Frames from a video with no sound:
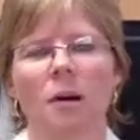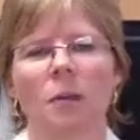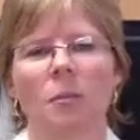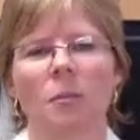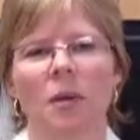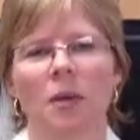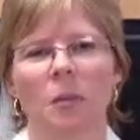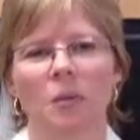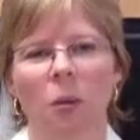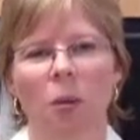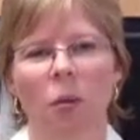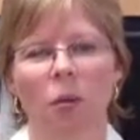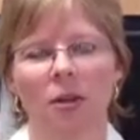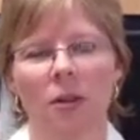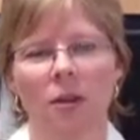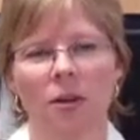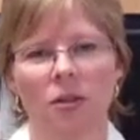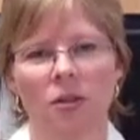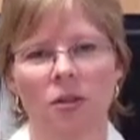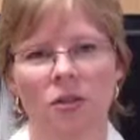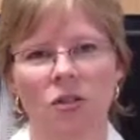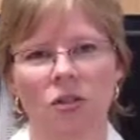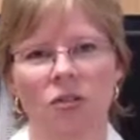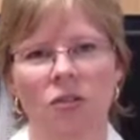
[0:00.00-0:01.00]
people with
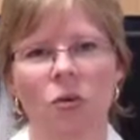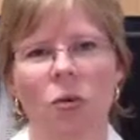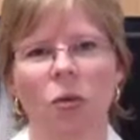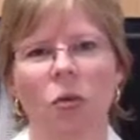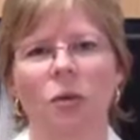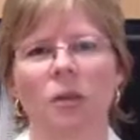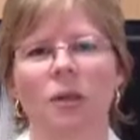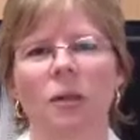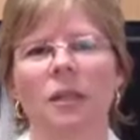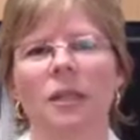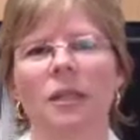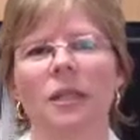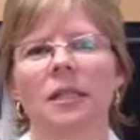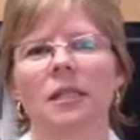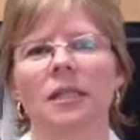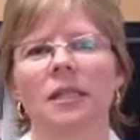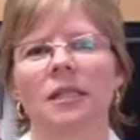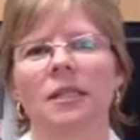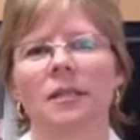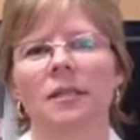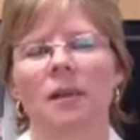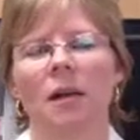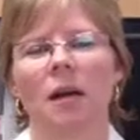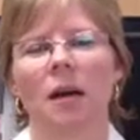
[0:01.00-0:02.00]
their
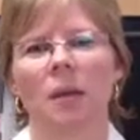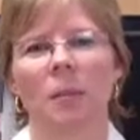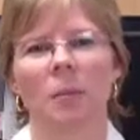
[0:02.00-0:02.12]
stories,